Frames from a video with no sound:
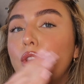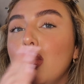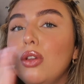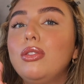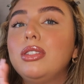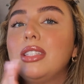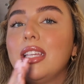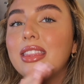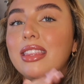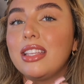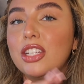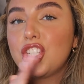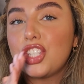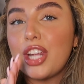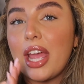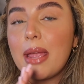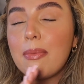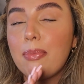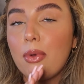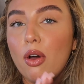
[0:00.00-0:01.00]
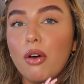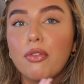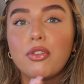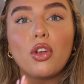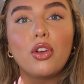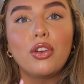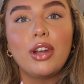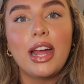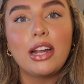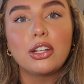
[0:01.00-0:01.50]
using the shape of
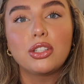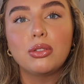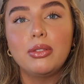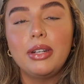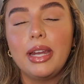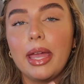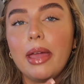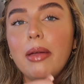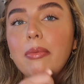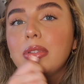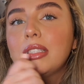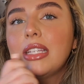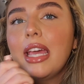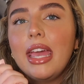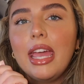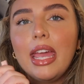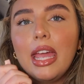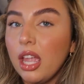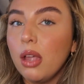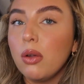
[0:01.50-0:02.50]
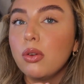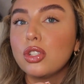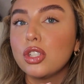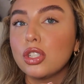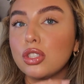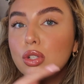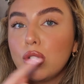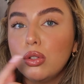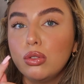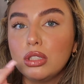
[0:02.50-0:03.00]
your natural lips, it will
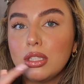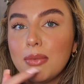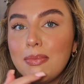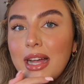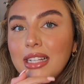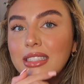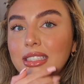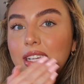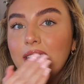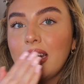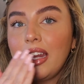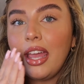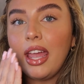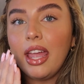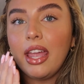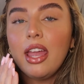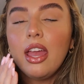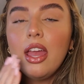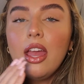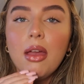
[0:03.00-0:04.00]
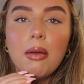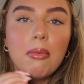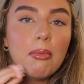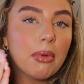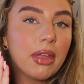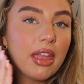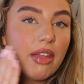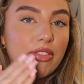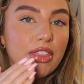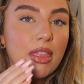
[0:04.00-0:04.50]
just automatically
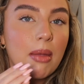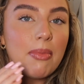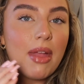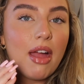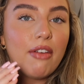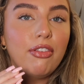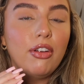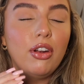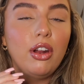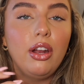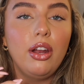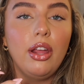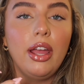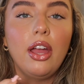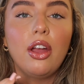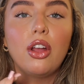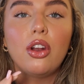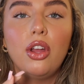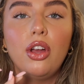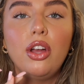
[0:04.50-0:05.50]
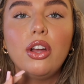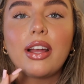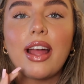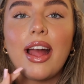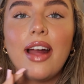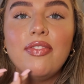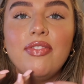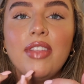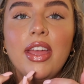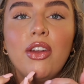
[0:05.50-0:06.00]
give them that fuller lip look.
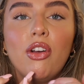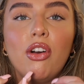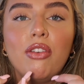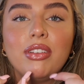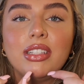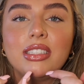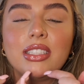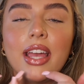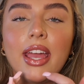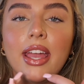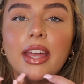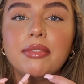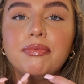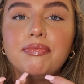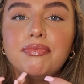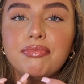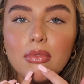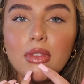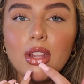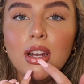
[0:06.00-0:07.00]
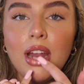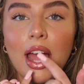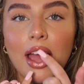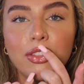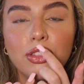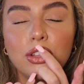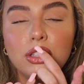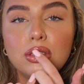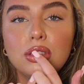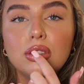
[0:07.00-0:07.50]
And then obviously
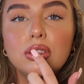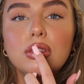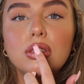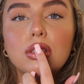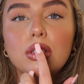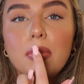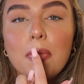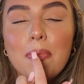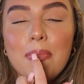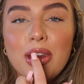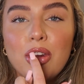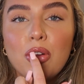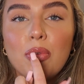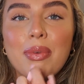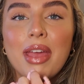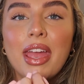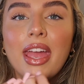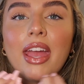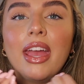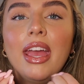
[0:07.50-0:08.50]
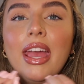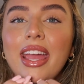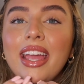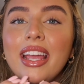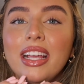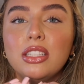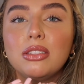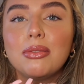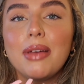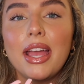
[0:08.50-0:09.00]
like the middle bit
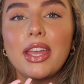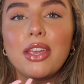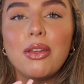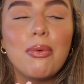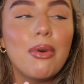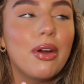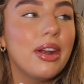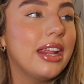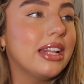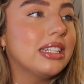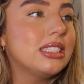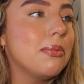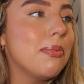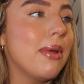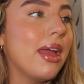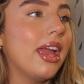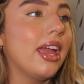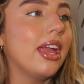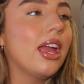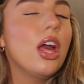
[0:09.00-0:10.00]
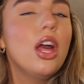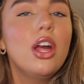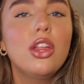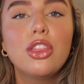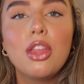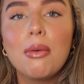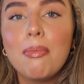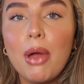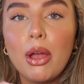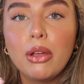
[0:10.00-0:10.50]
is where you want it to be
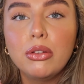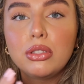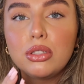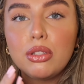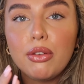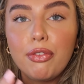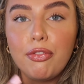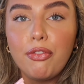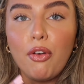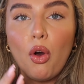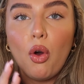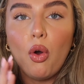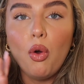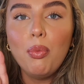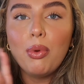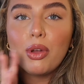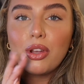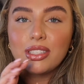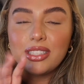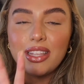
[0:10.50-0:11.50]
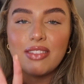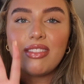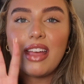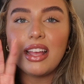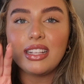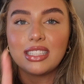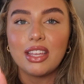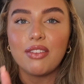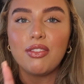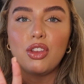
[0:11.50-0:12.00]
the most full, because then
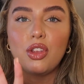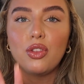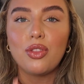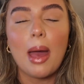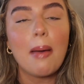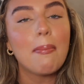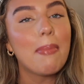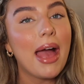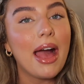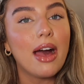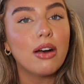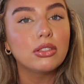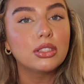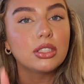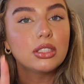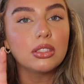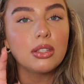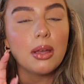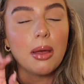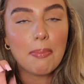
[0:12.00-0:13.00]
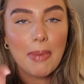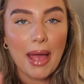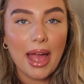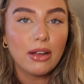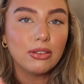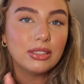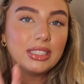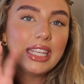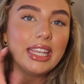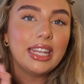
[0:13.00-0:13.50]
that's giving you that
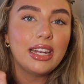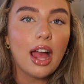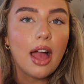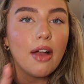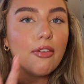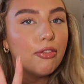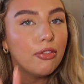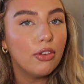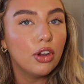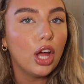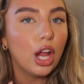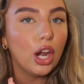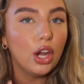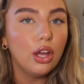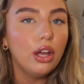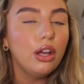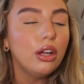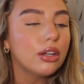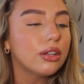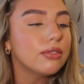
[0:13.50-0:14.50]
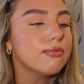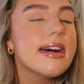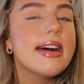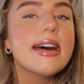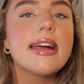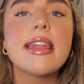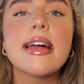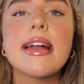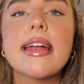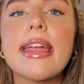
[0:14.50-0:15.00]
pouty like fuller look.
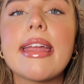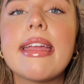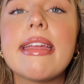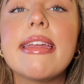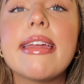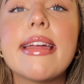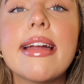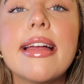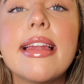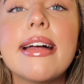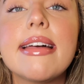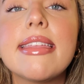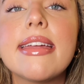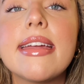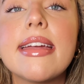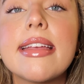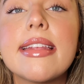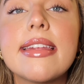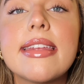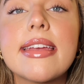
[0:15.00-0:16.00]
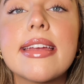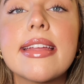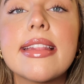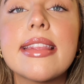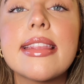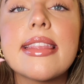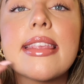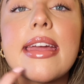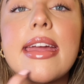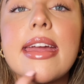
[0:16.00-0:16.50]
And if you go like this, you can
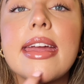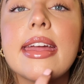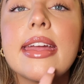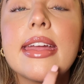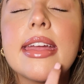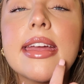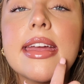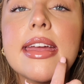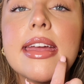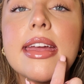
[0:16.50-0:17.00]
see